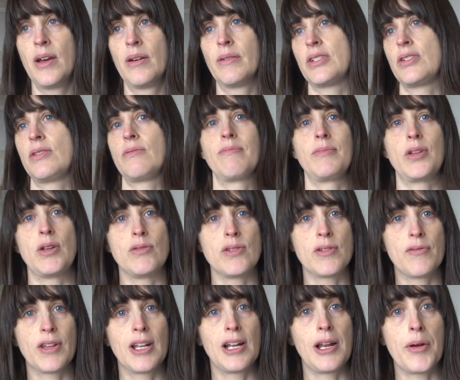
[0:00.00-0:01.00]
which is
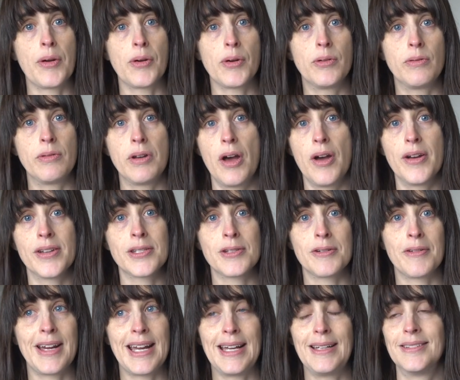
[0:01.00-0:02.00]
used for the local
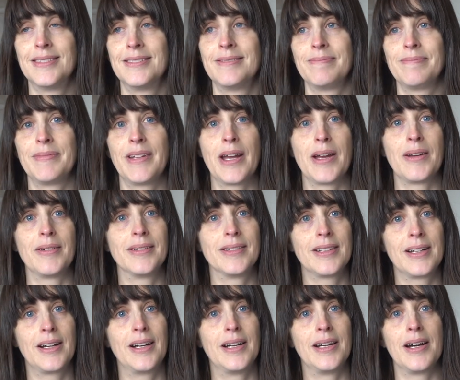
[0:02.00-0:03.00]
nursery, you
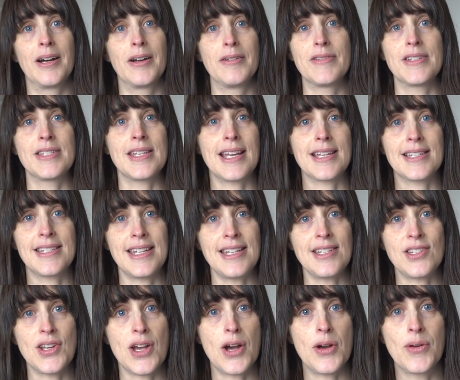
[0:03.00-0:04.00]
know, over
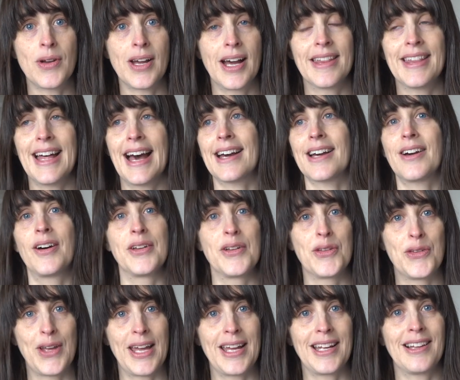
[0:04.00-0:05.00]
60s yoga, that kind
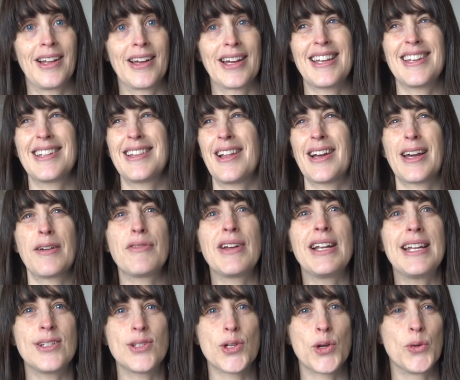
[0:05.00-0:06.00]
of thing, like a
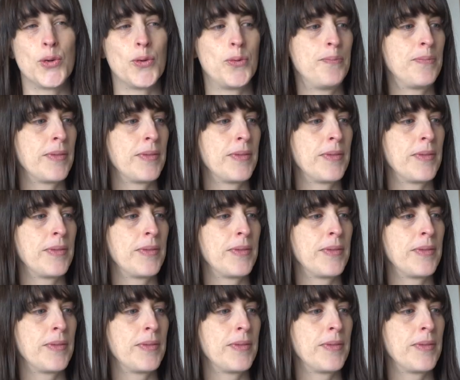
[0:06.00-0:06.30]
village hall.